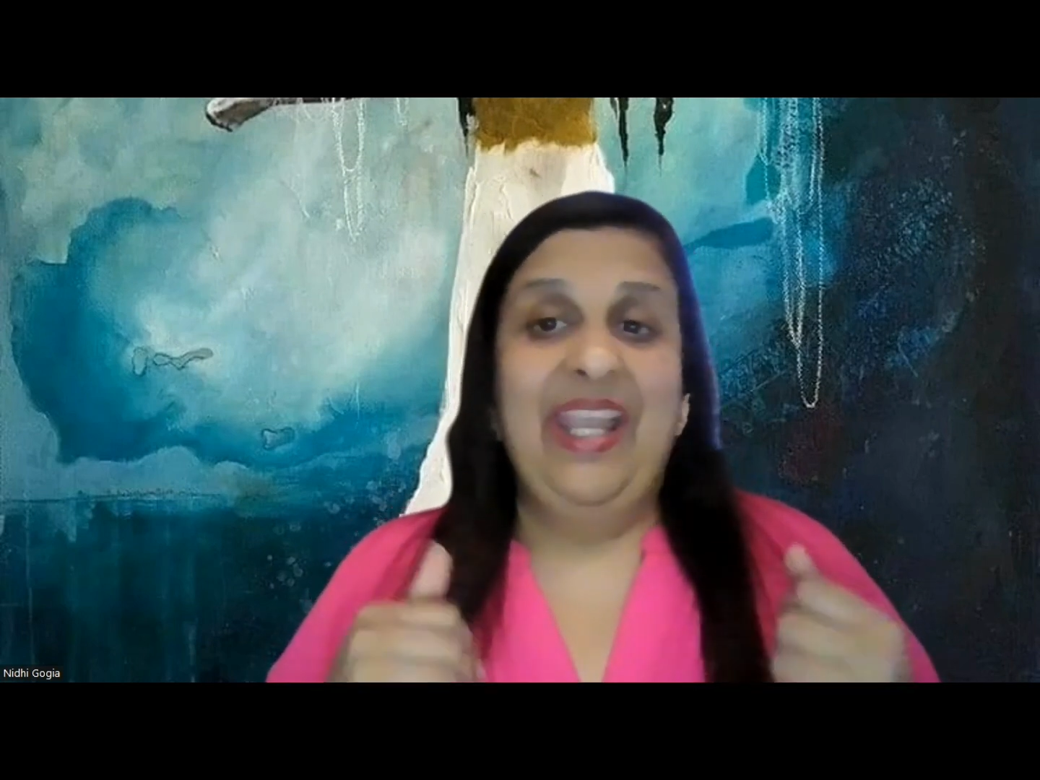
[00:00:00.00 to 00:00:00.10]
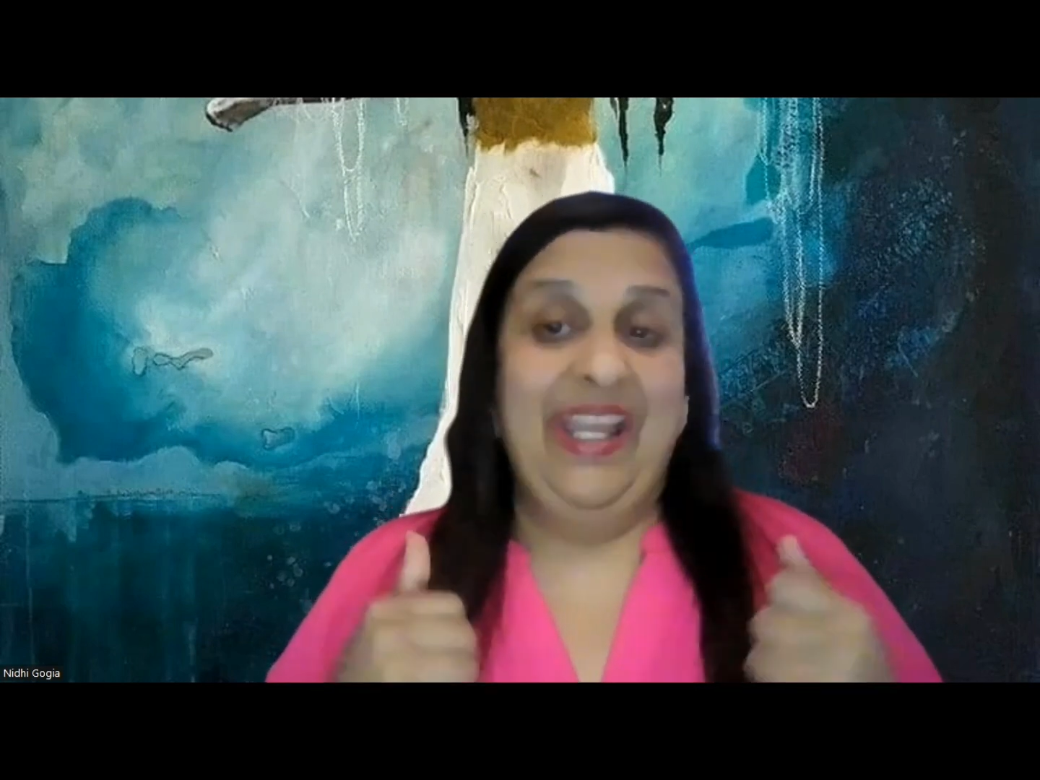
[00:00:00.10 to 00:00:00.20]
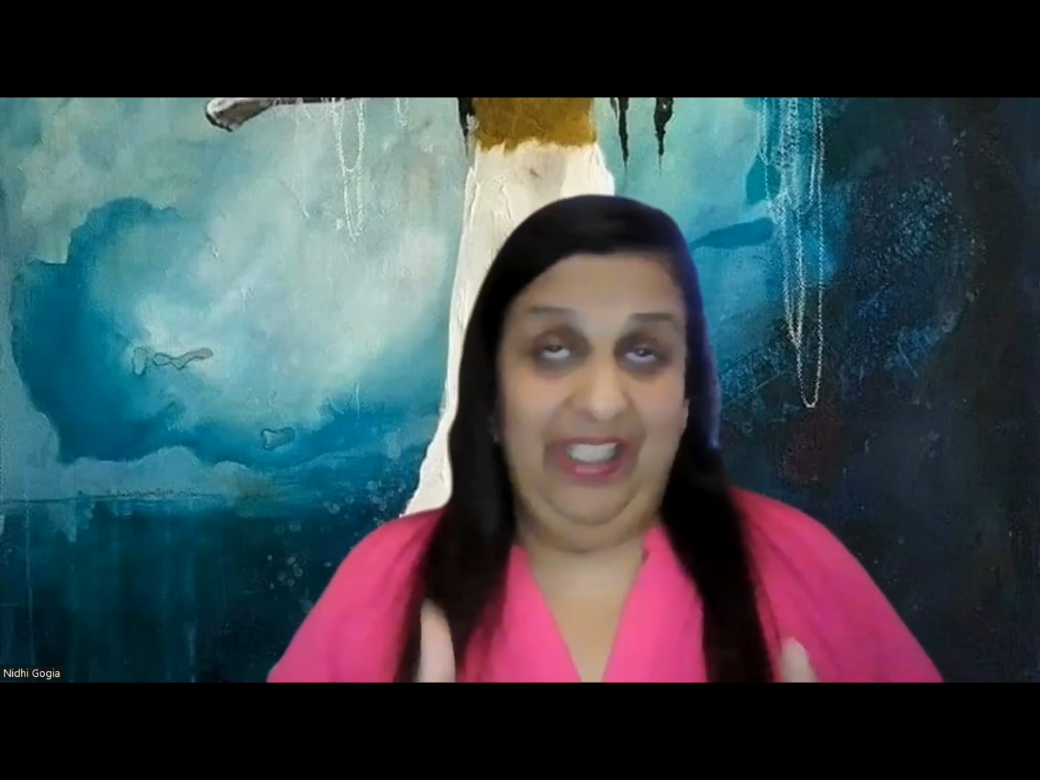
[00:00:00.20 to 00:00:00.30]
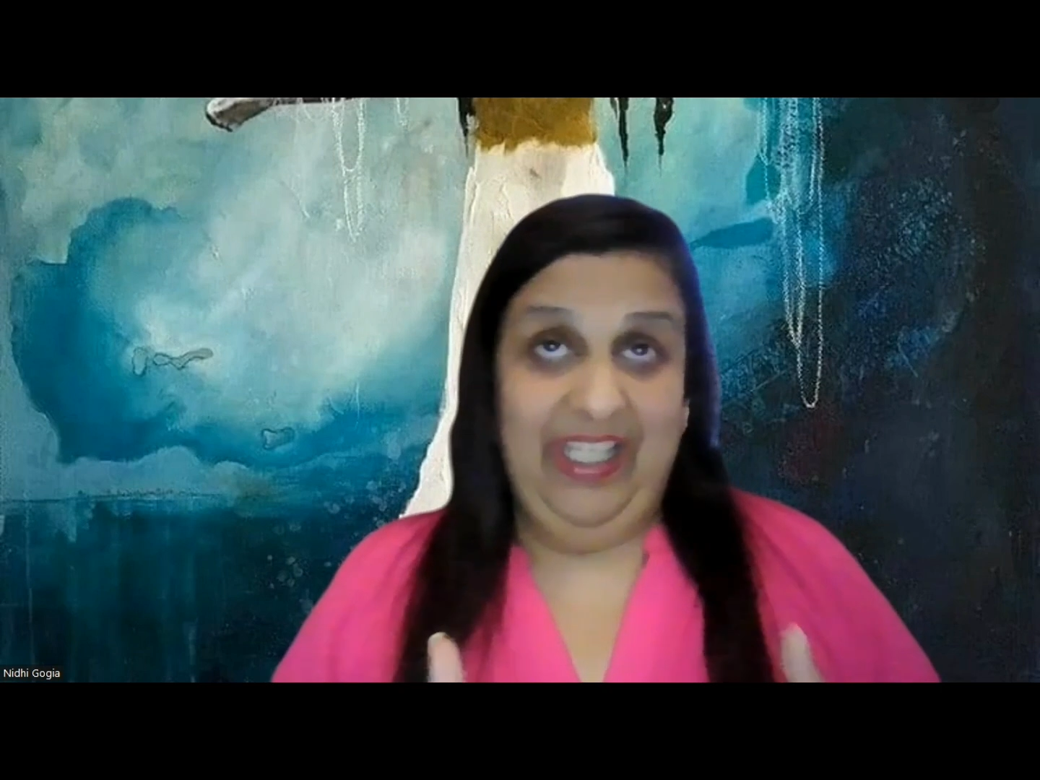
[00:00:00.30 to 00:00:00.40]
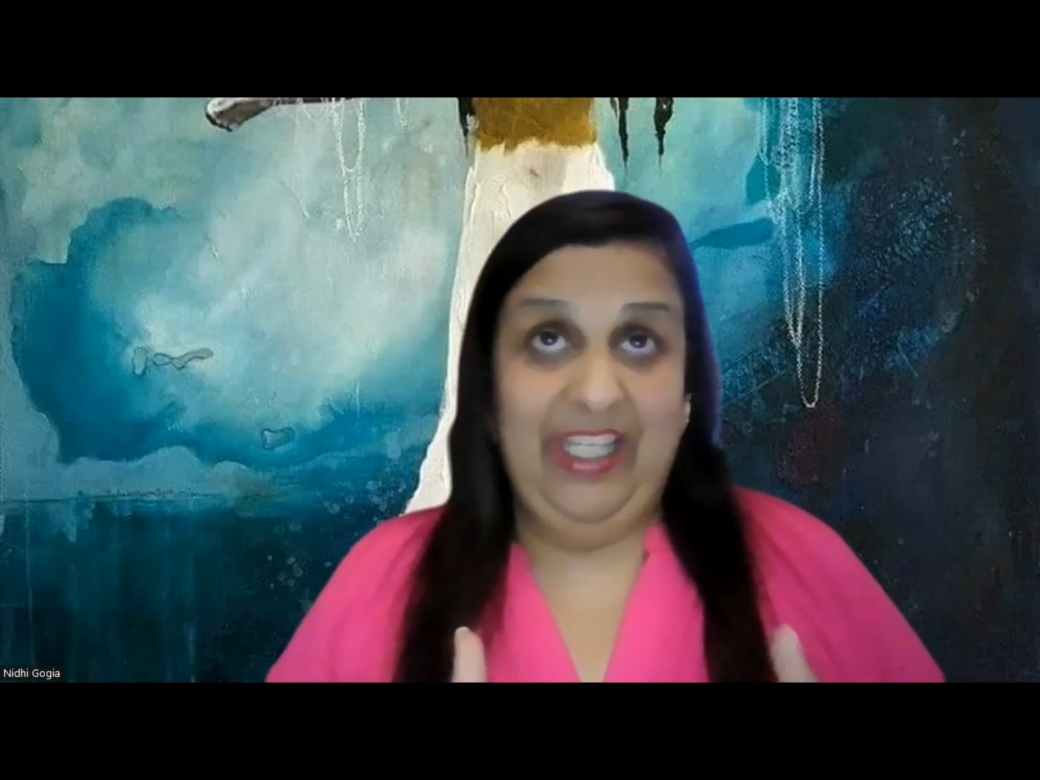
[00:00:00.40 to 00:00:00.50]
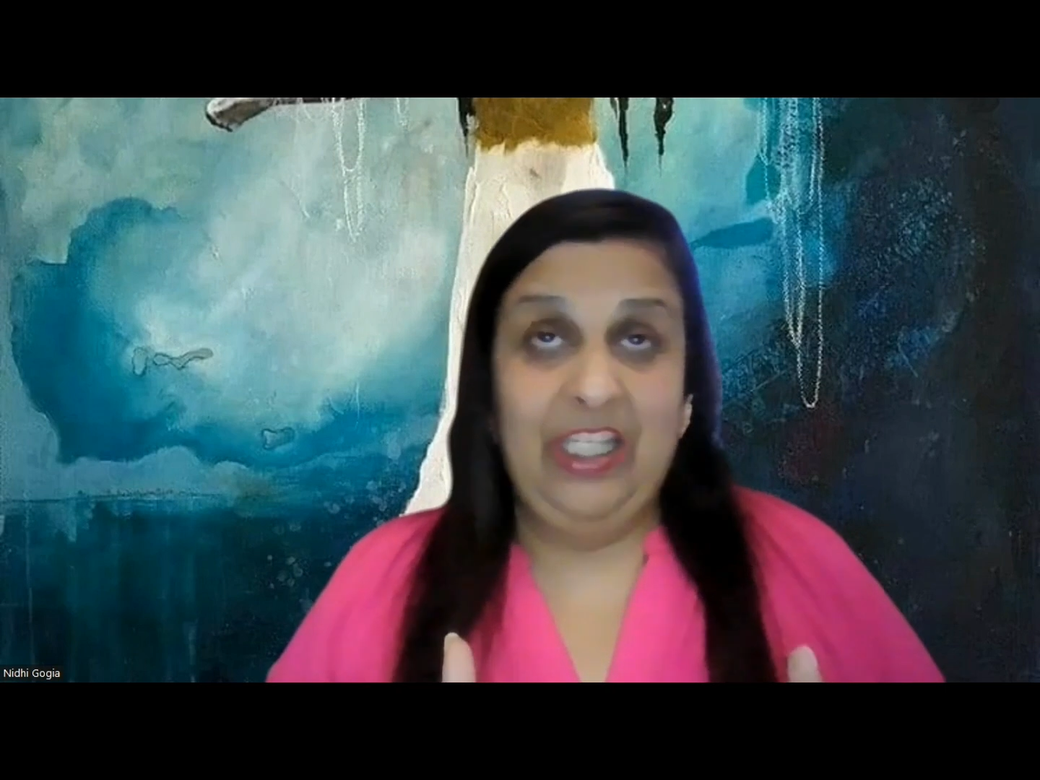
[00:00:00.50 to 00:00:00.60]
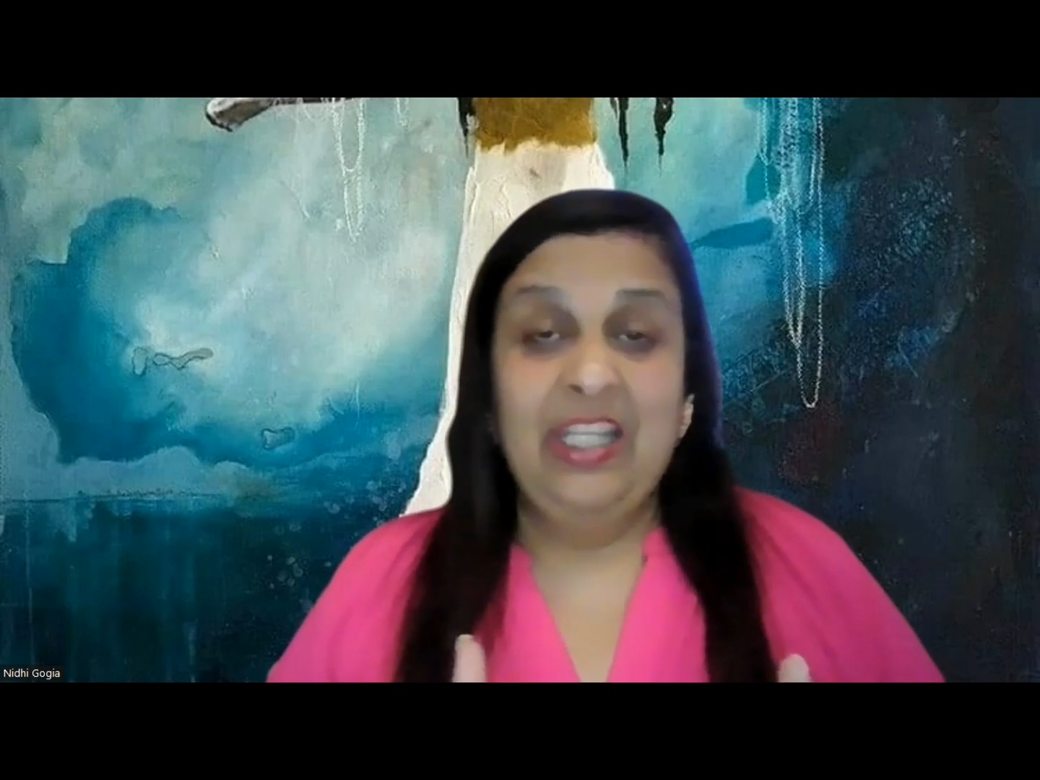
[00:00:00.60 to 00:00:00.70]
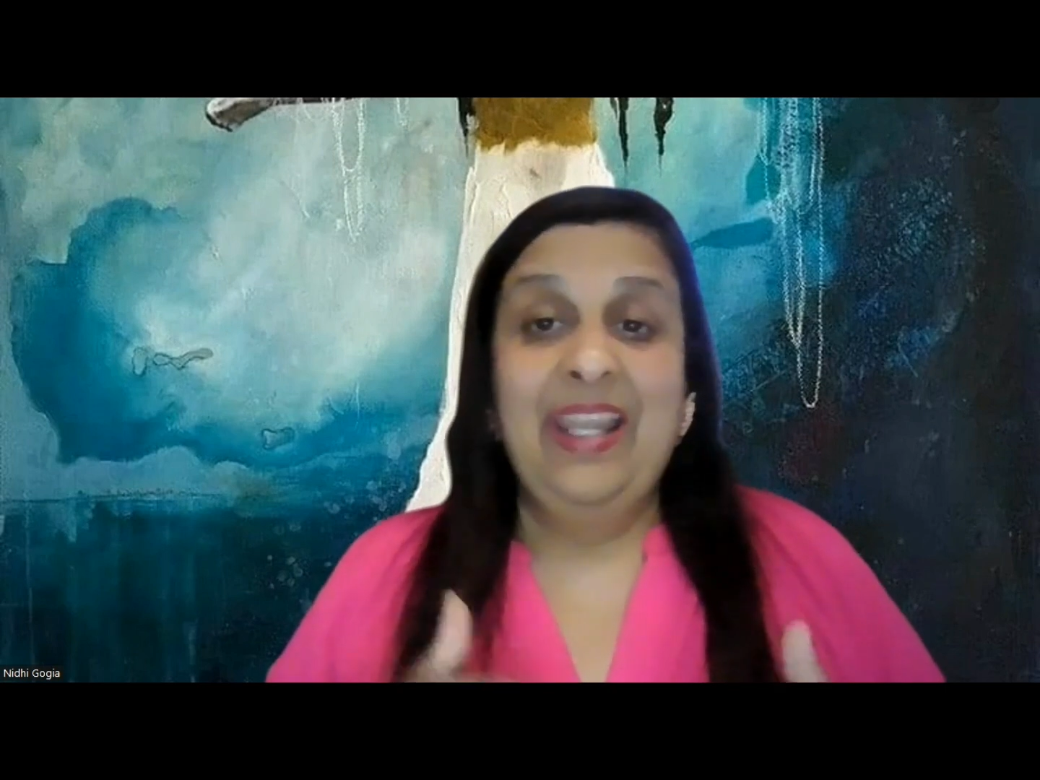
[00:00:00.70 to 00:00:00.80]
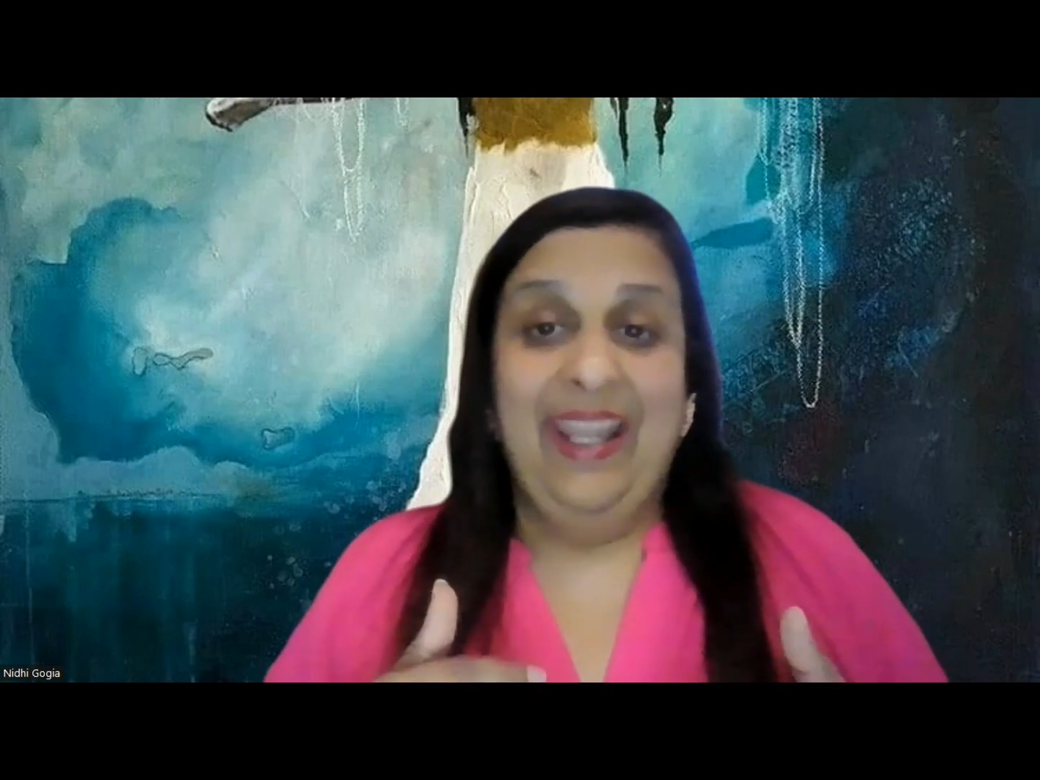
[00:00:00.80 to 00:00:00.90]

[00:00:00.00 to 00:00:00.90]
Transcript: And E,